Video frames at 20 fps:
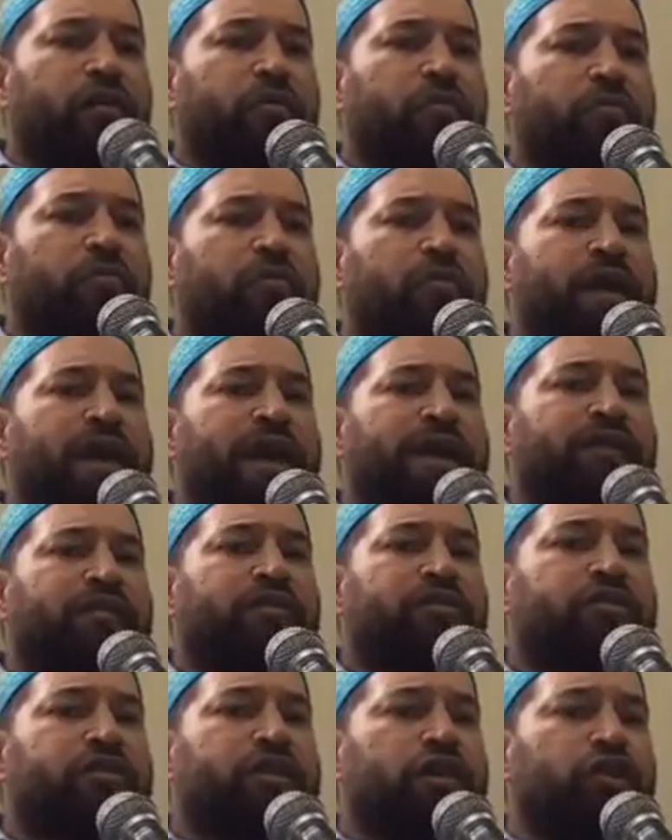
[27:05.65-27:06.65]
make
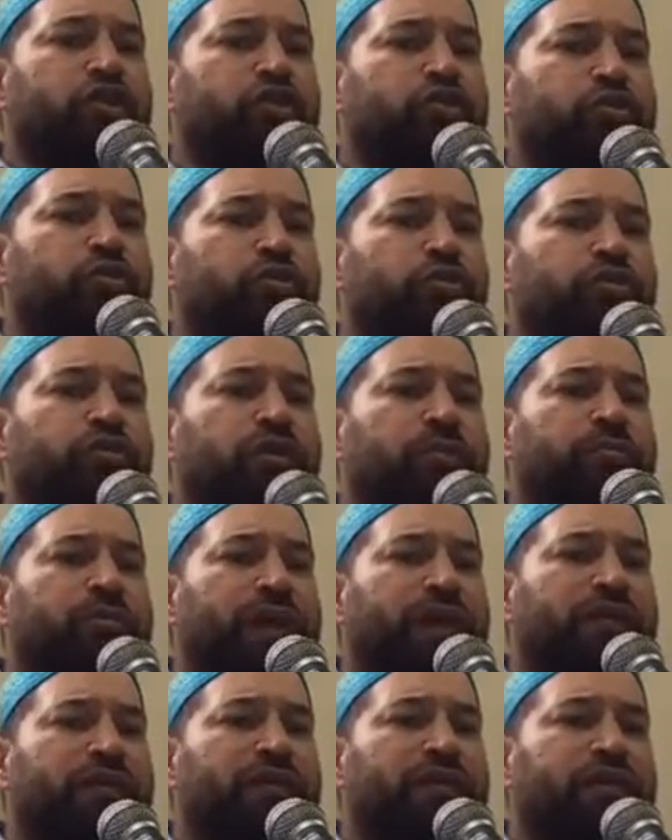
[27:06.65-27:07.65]
this issue
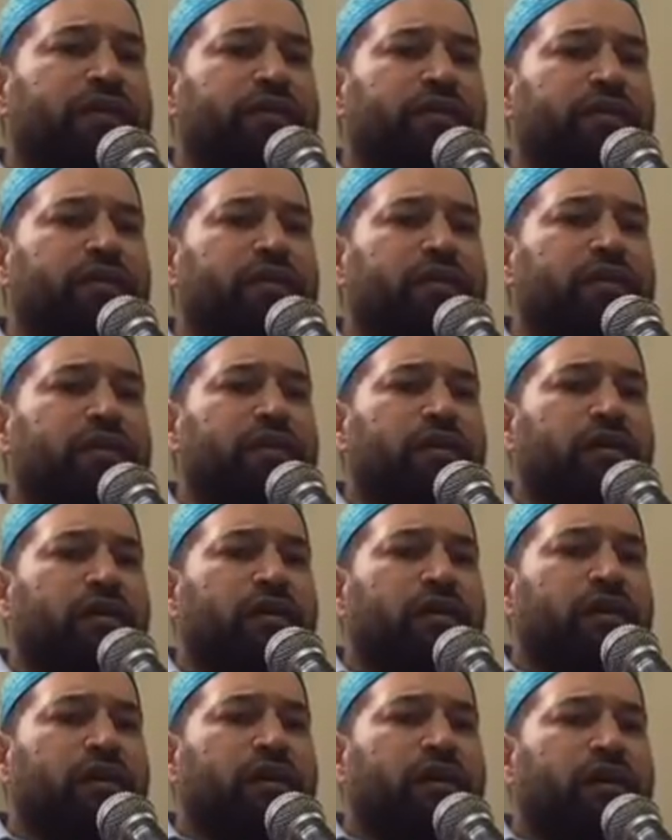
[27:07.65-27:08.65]
dependent
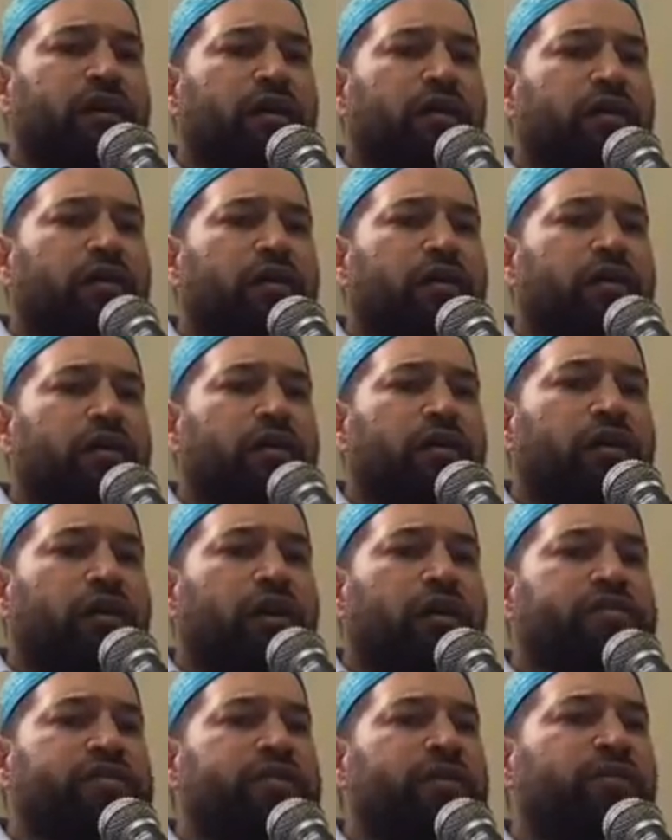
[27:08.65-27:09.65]

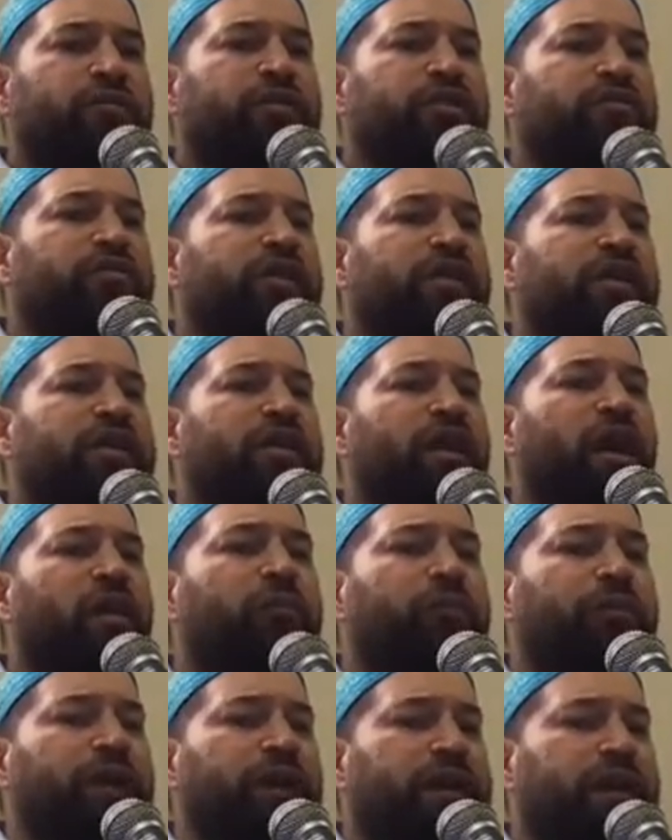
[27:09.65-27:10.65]
on something very
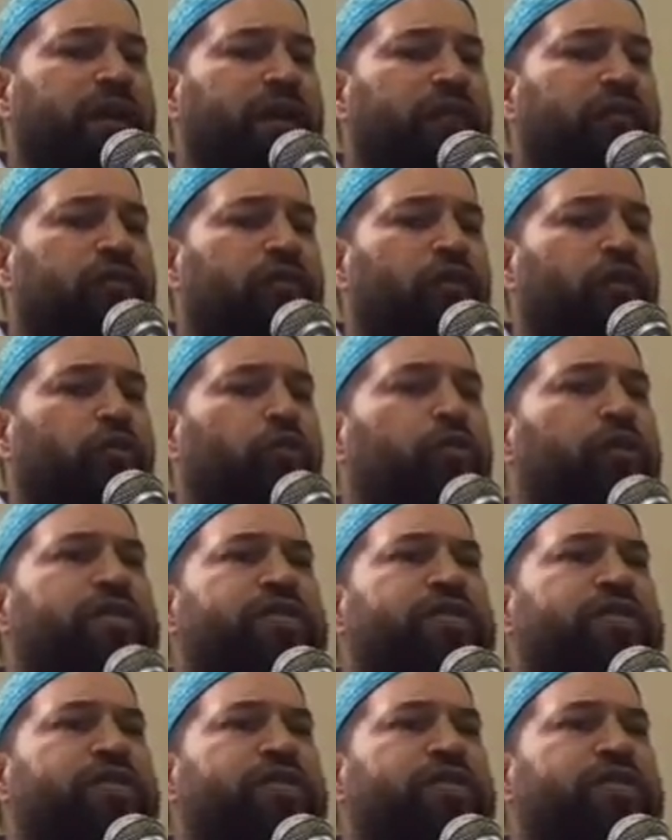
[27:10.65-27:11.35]
complicated. We